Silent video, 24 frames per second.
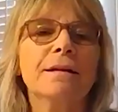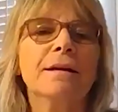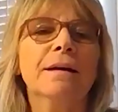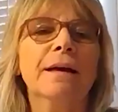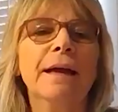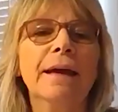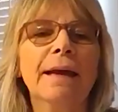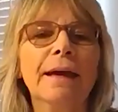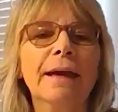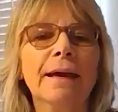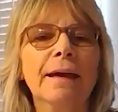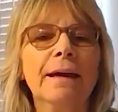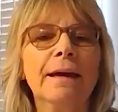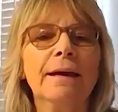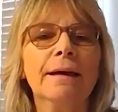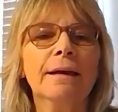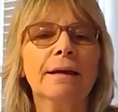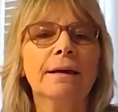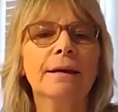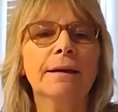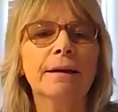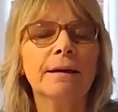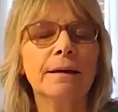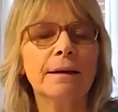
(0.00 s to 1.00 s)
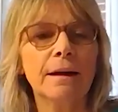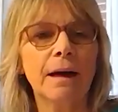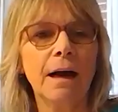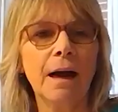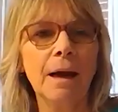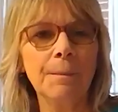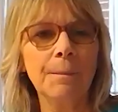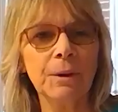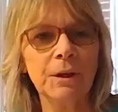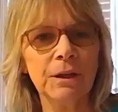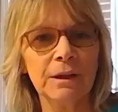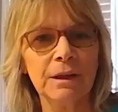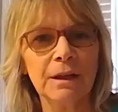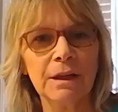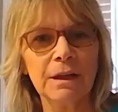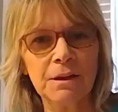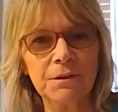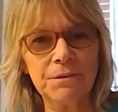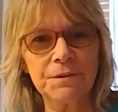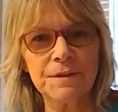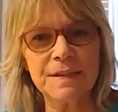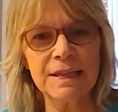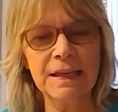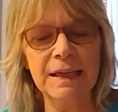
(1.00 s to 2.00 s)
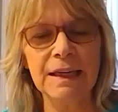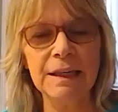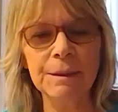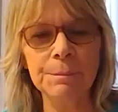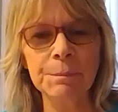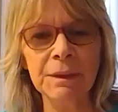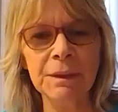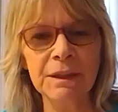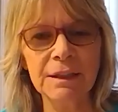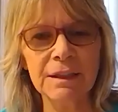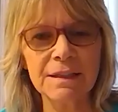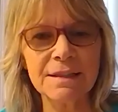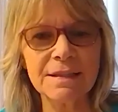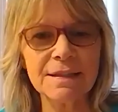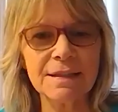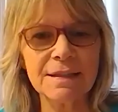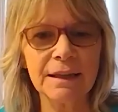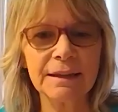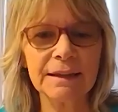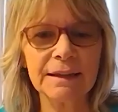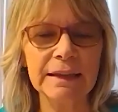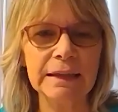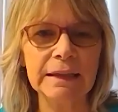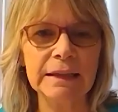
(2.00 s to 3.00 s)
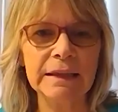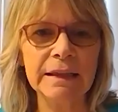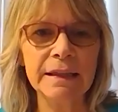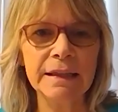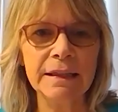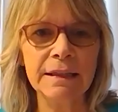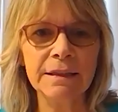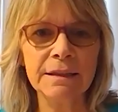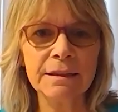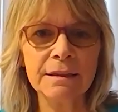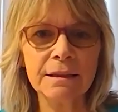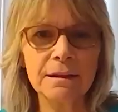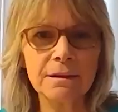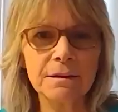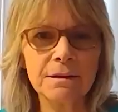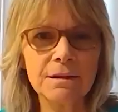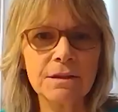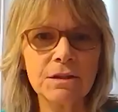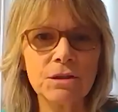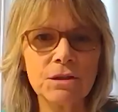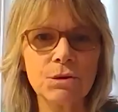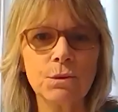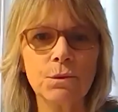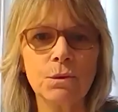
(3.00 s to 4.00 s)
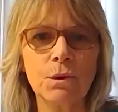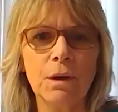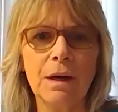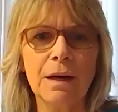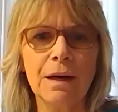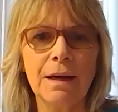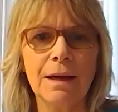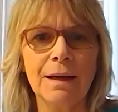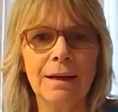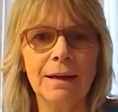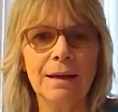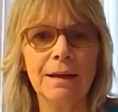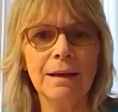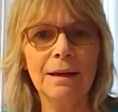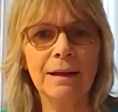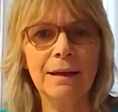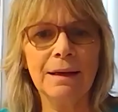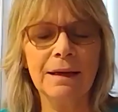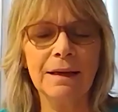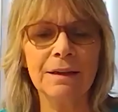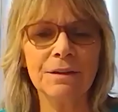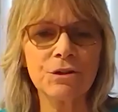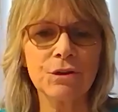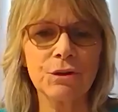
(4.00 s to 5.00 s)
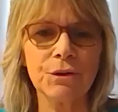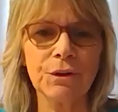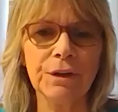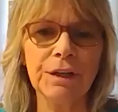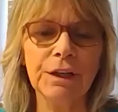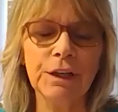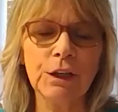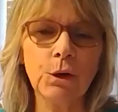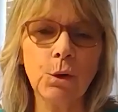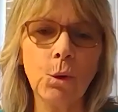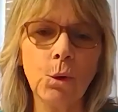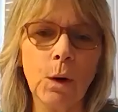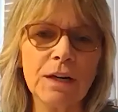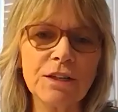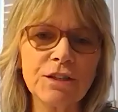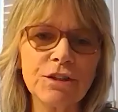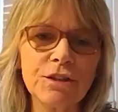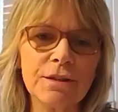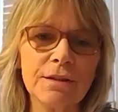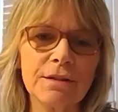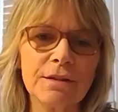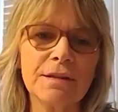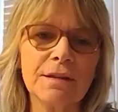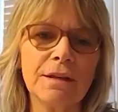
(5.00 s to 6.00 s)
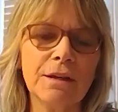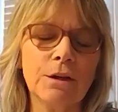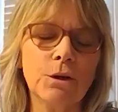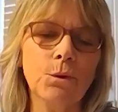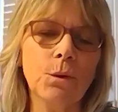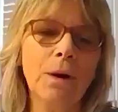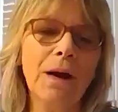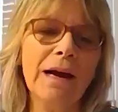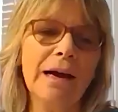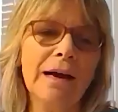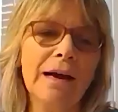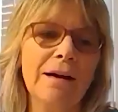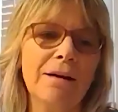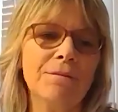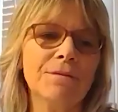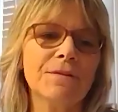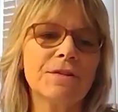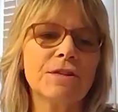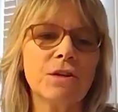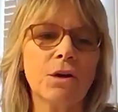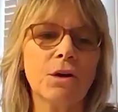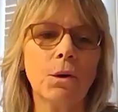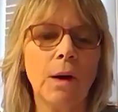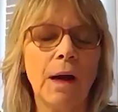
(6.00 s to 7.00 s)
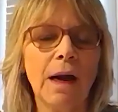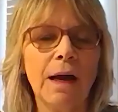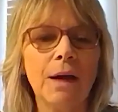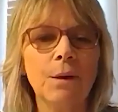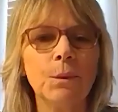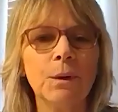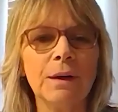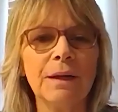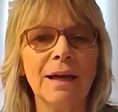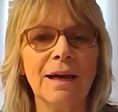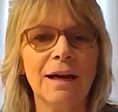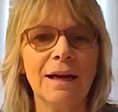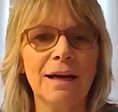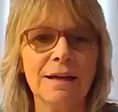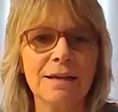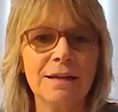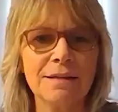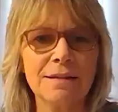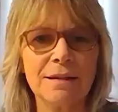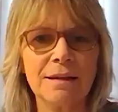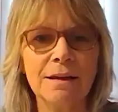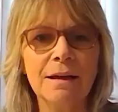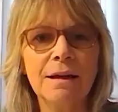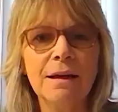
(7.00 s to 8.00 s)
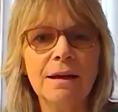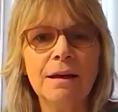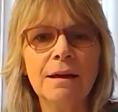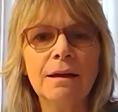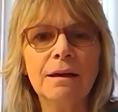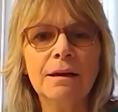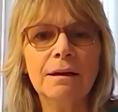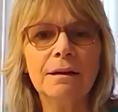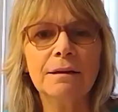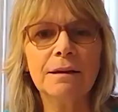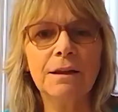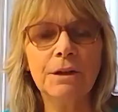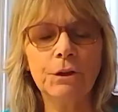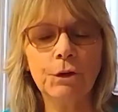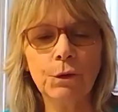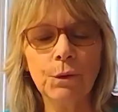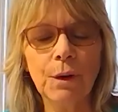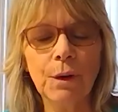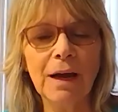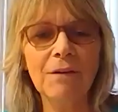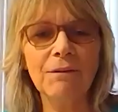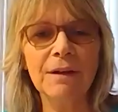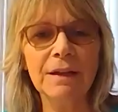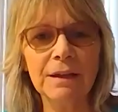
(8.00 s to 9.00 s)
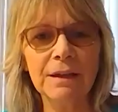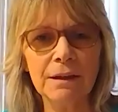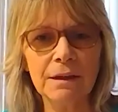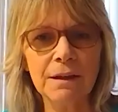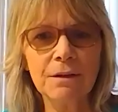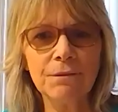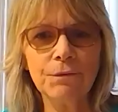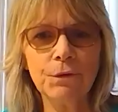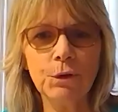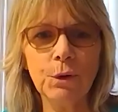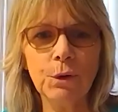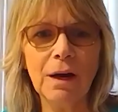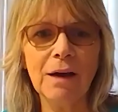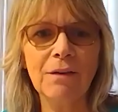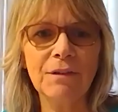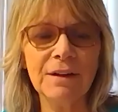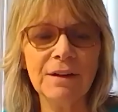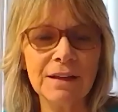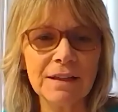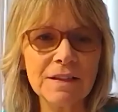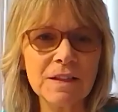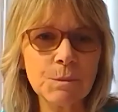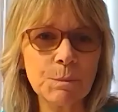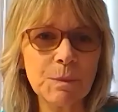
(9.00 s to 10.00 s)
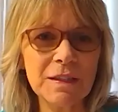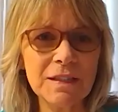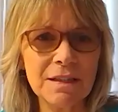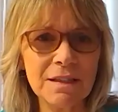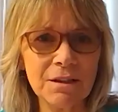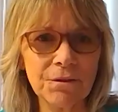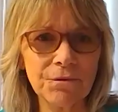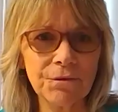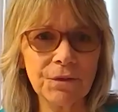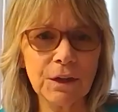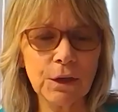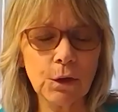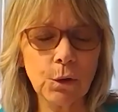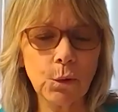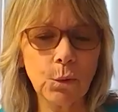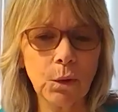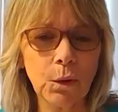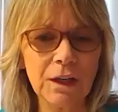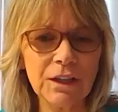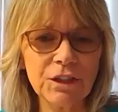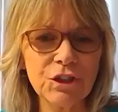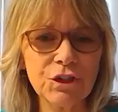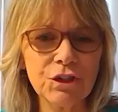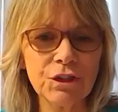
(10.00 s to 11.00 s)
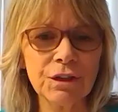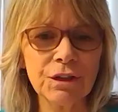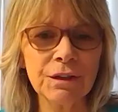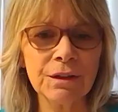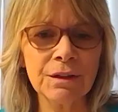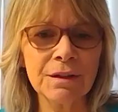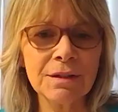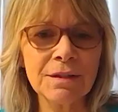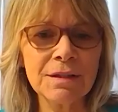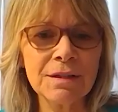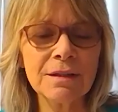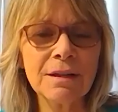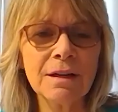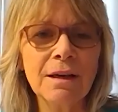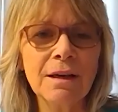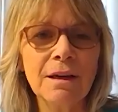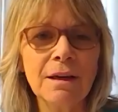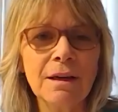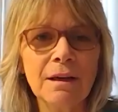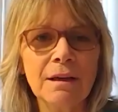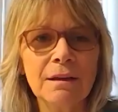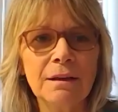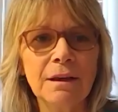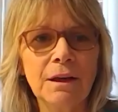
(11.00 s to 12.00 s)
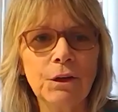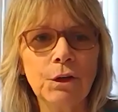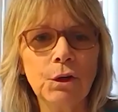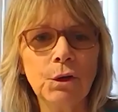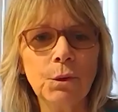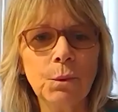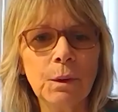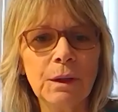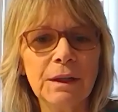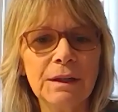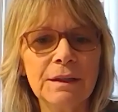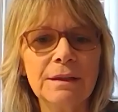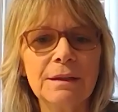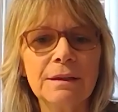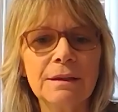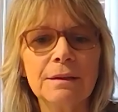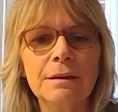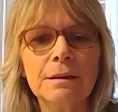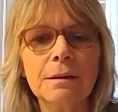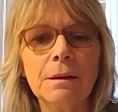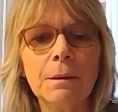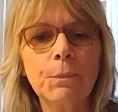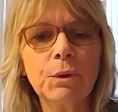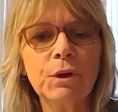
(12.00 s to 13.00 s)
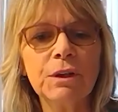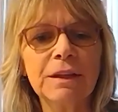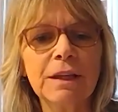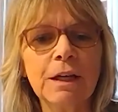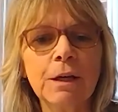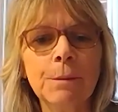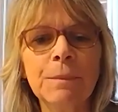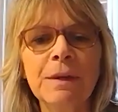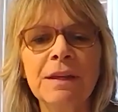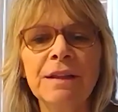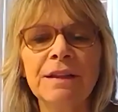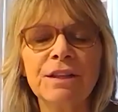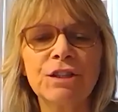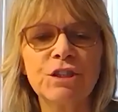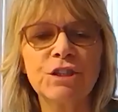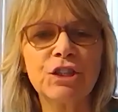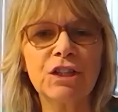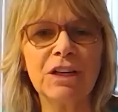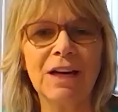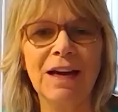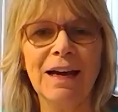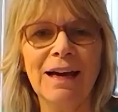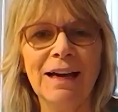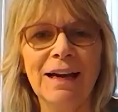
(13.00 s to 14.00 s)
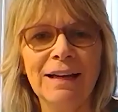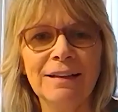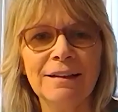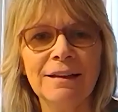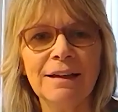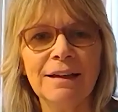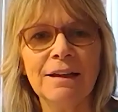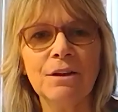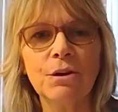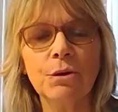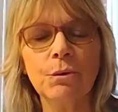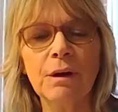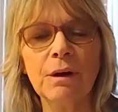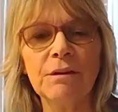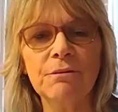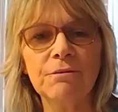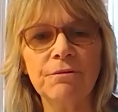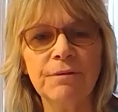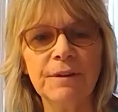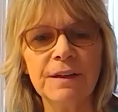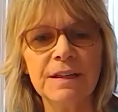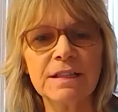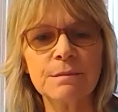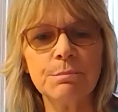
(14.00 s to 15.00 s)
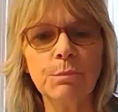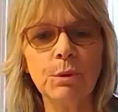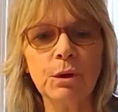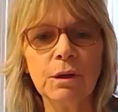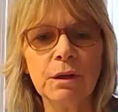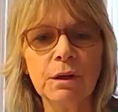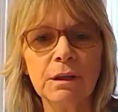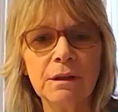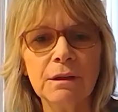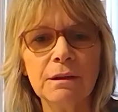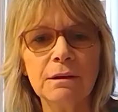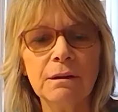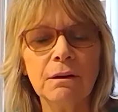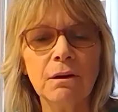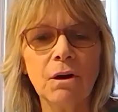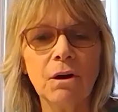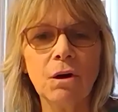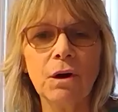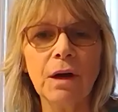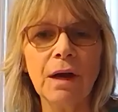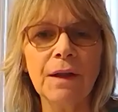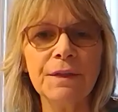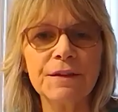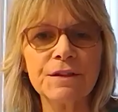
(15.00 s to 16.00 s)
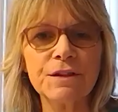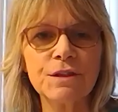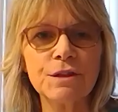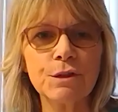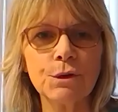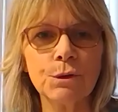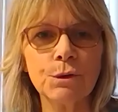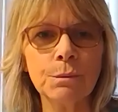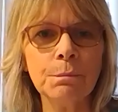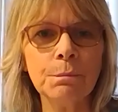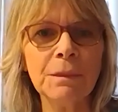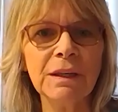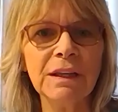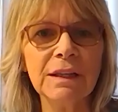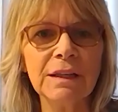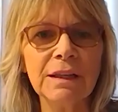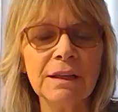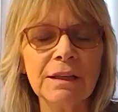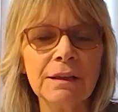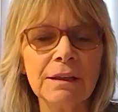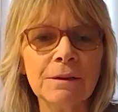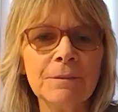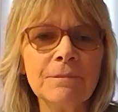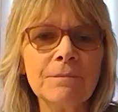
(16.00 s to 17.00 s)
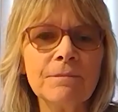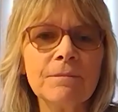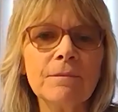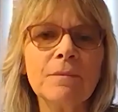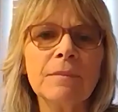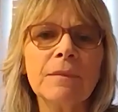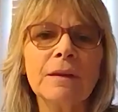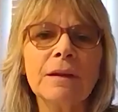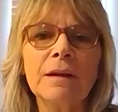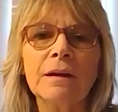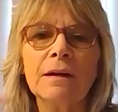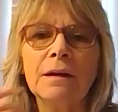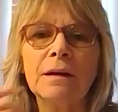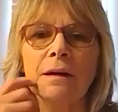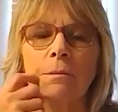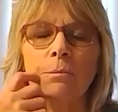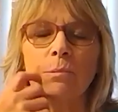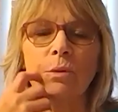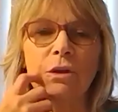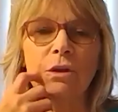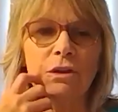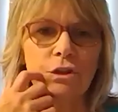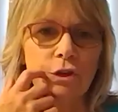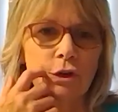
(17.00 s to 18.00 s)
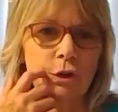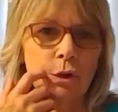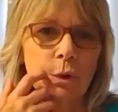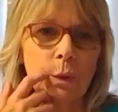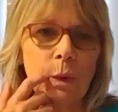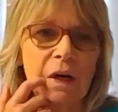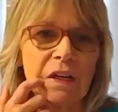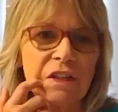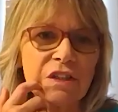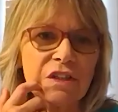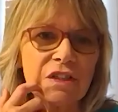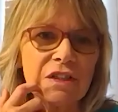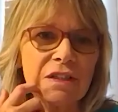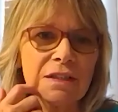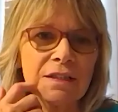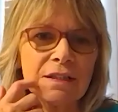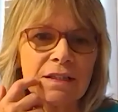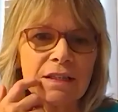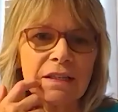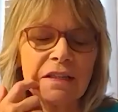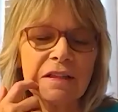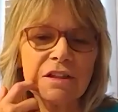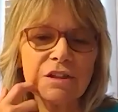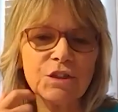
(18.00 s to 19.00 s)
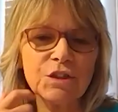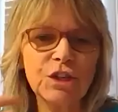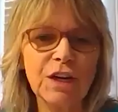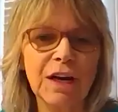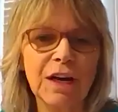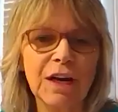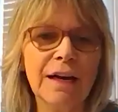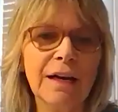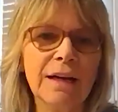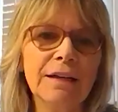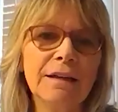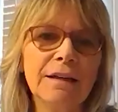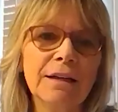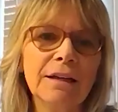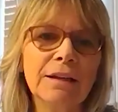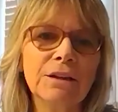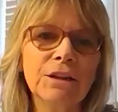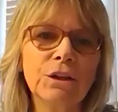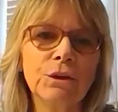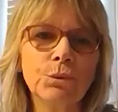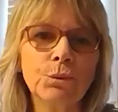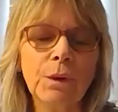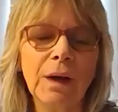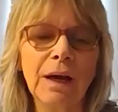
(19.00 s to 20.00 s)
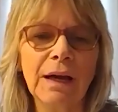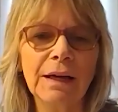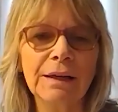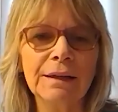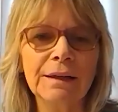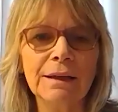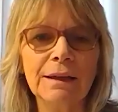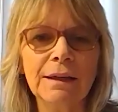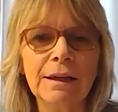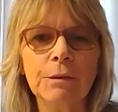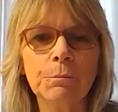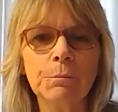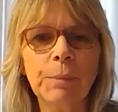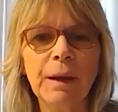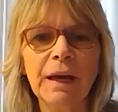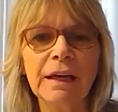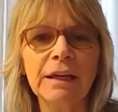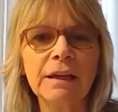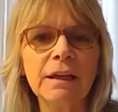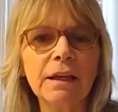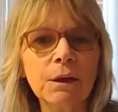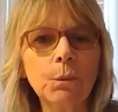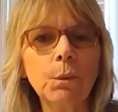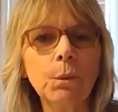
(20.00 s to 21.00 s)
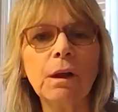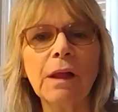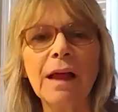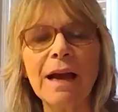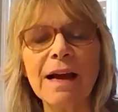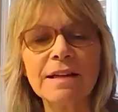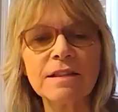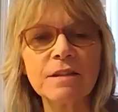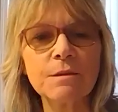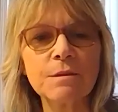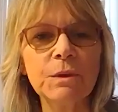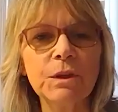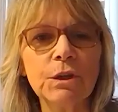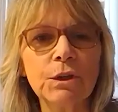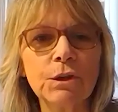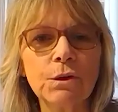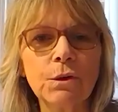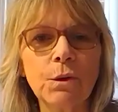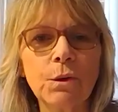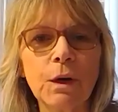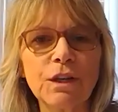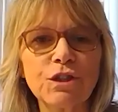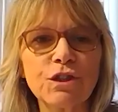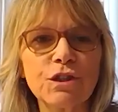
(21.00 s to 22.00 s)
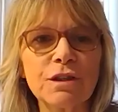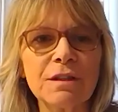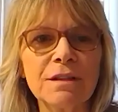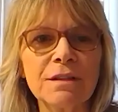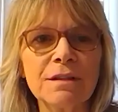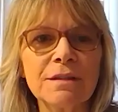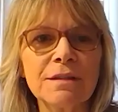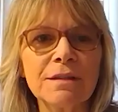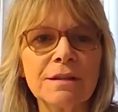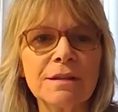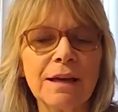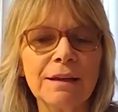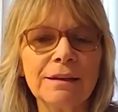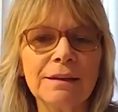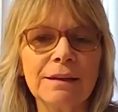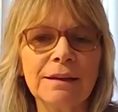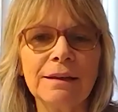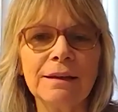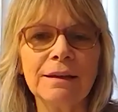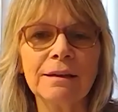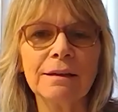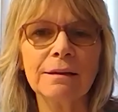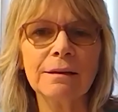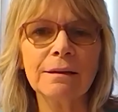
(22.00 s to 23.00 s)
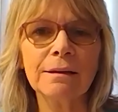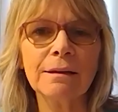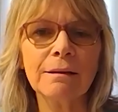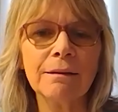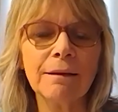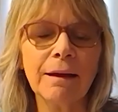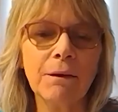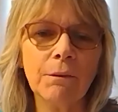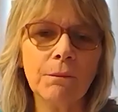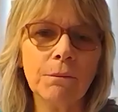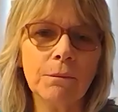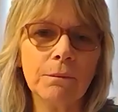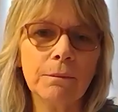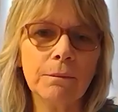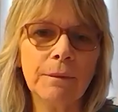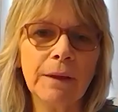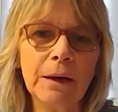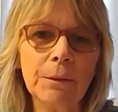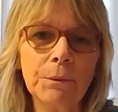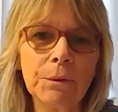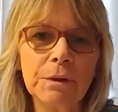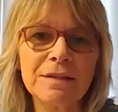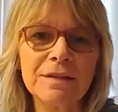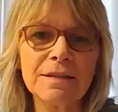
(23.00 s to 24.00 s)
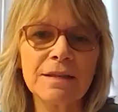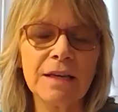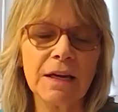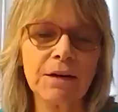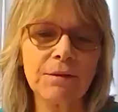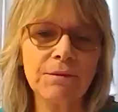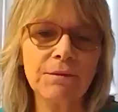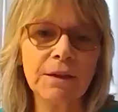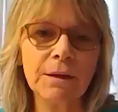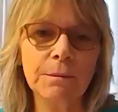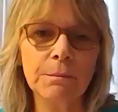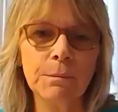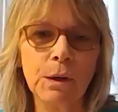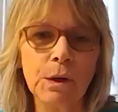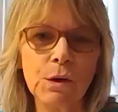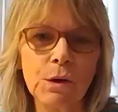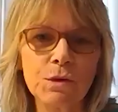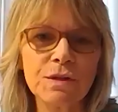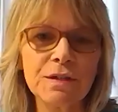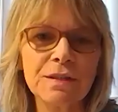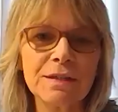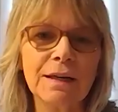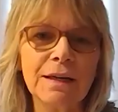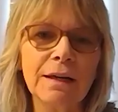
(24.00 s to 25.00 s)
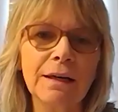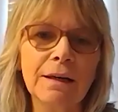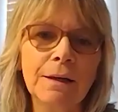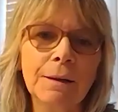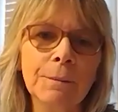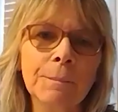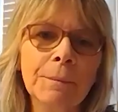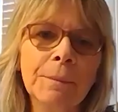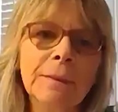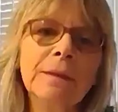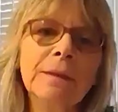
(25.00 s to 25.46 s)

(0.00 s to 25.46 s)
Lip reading: And I'm going to give 10 minutes at the end to answer any questions that you have. So I would ask that if you have any specific questions, that you would put them in the chat, either on Facebook or on the Zoom meeting. Put your questions in the chat, and then Rhonda and Peggy will ask me your questions at the end. That would save the most time.